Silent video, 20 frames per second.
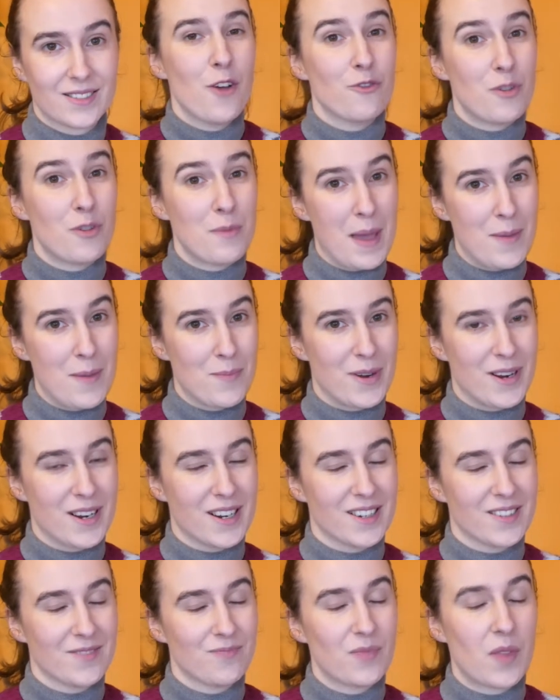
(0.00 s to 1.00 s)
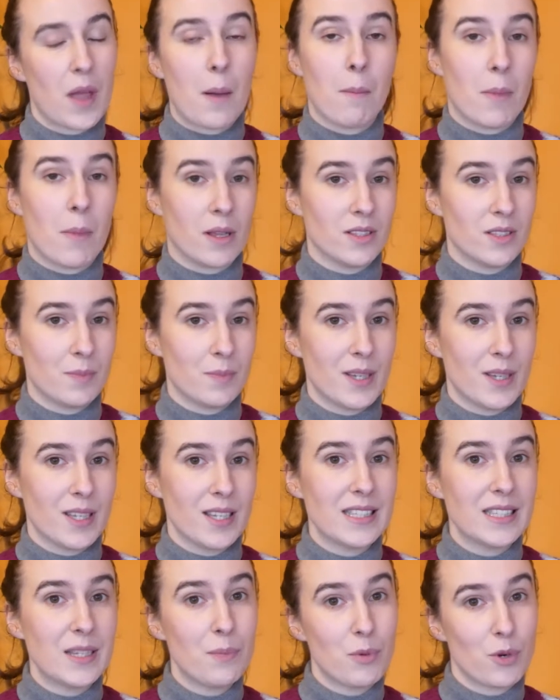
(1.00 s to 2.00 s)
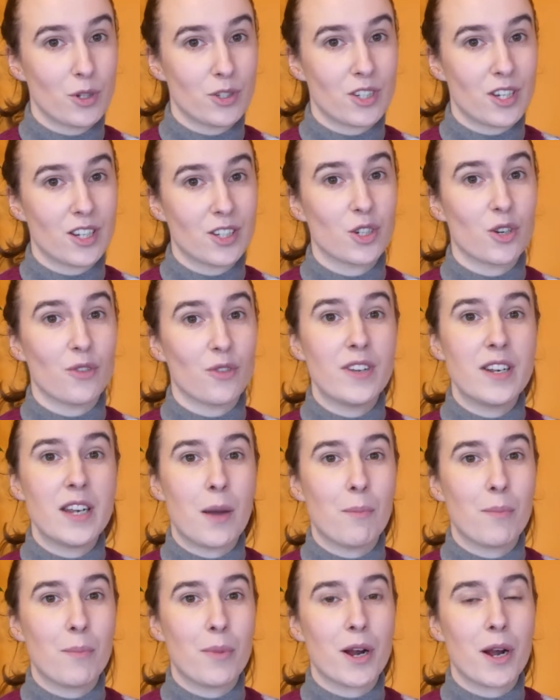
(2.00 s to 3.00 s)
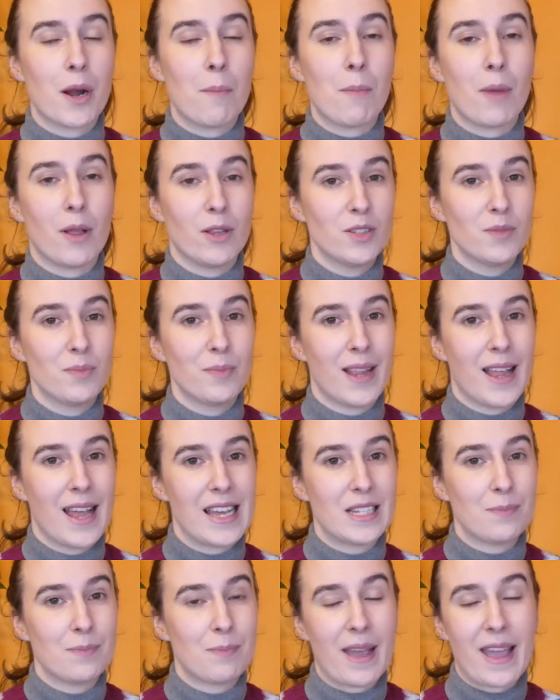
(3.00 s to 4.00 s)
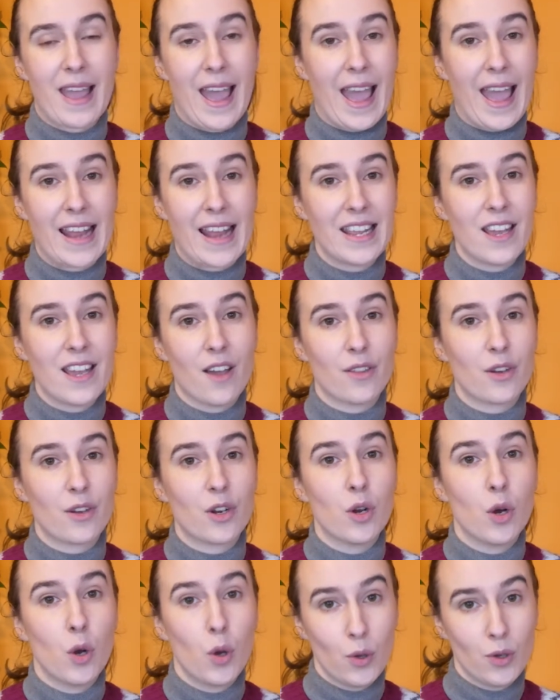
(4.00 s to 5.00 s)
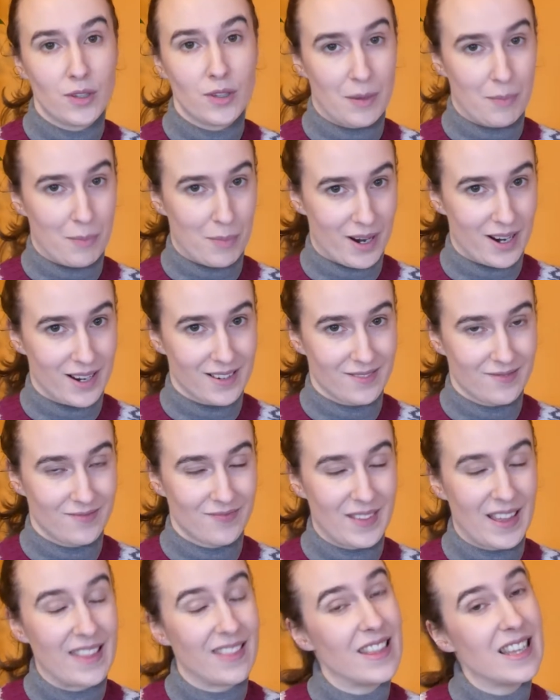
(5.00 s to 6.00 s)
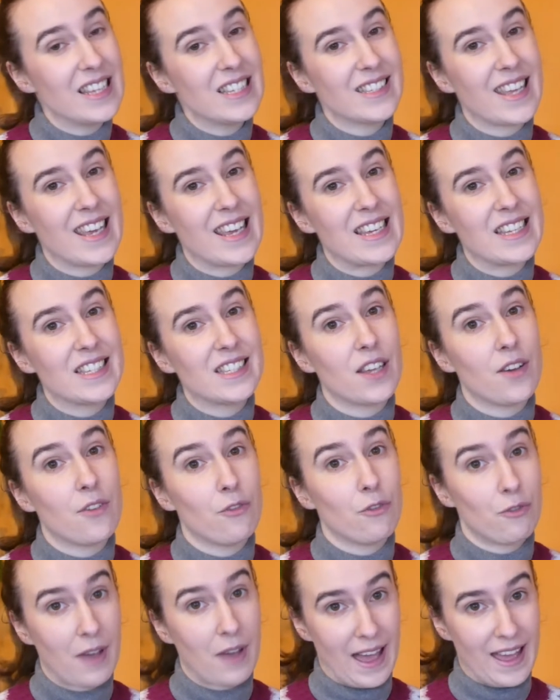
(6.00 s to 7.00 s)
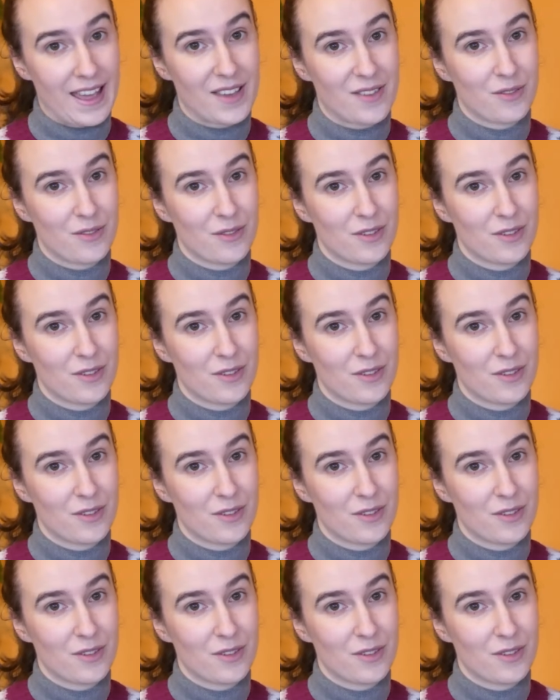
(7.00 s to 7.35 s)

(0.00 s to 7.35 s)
Remember, a multiple is a product of a number multiplied by any other whole number, in this case 5.